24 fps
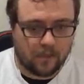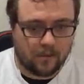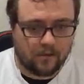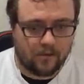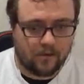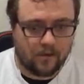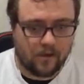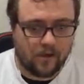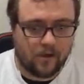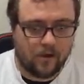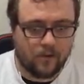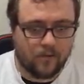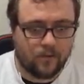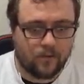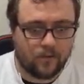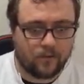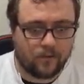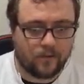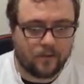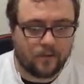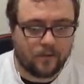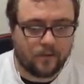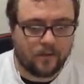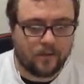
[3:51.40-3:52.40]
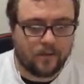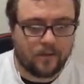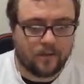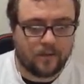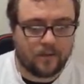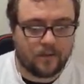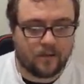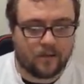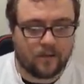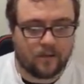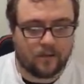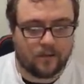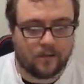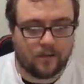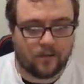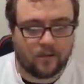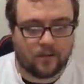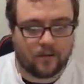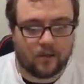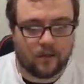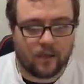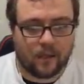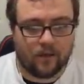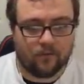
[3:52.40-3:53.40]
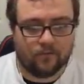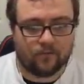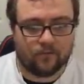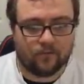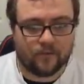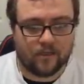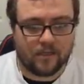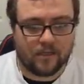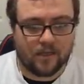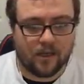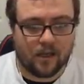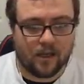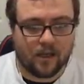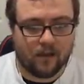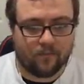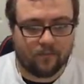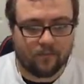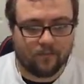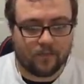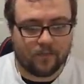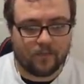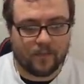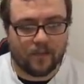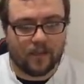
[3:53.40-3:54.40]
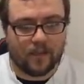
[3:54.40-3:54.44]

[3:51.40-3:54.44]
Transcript: Oh no! Every time.